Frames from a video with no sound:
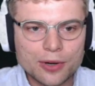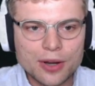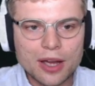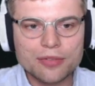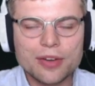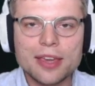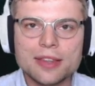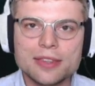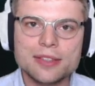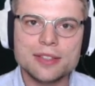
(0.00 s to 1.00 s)
a
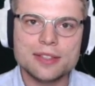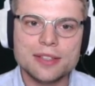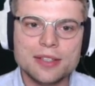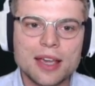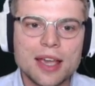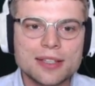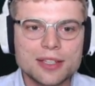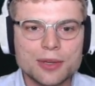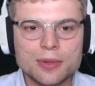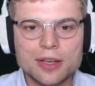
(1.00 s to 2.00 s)
fake TCC
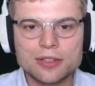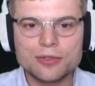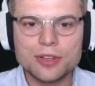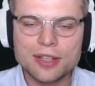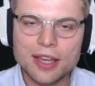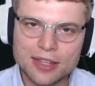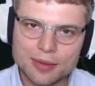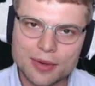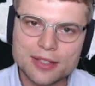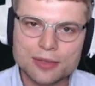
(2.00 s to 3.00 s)
SQLite3
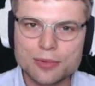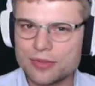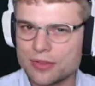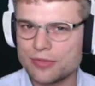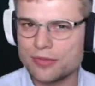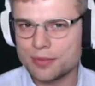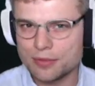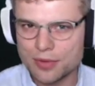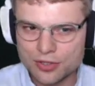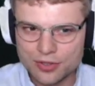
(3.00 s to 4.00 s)
database with the fake
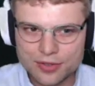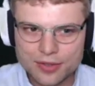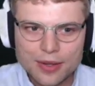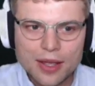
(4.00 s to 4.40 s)
permissions.